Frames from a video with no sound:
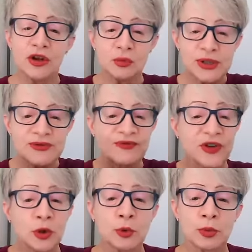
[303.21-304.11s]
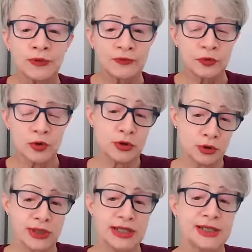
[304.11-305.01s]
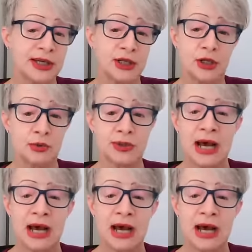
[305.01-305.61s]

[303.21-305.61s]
It was filled with fruit trees that no